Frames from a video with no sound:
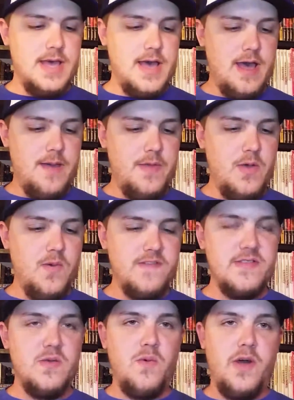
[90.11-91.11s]
It
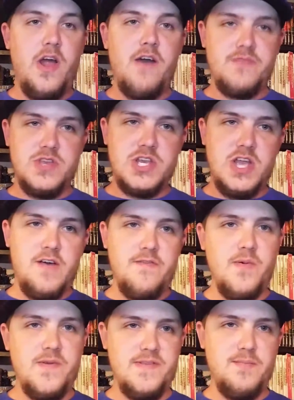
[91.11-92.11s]
was the one off the
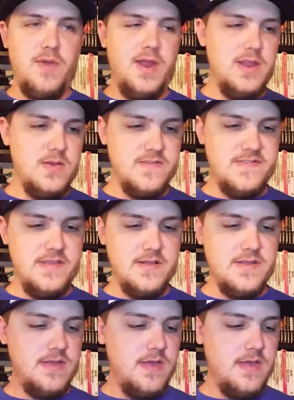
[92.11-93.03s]
shelf. It wasn't brand new sealed.